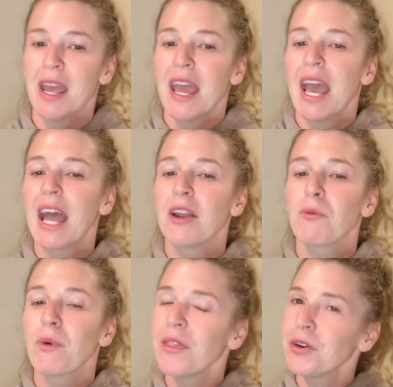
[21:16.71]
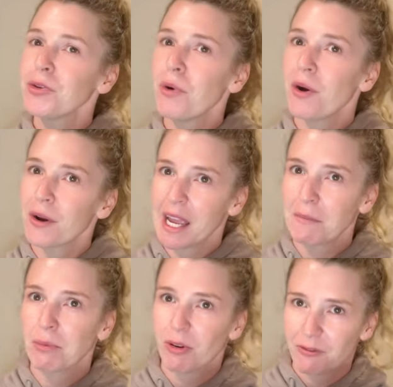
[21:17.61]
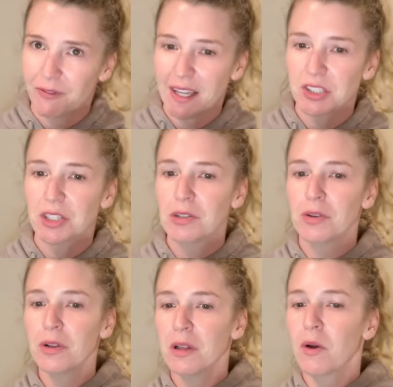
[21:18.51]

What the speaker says: And whether you are a professional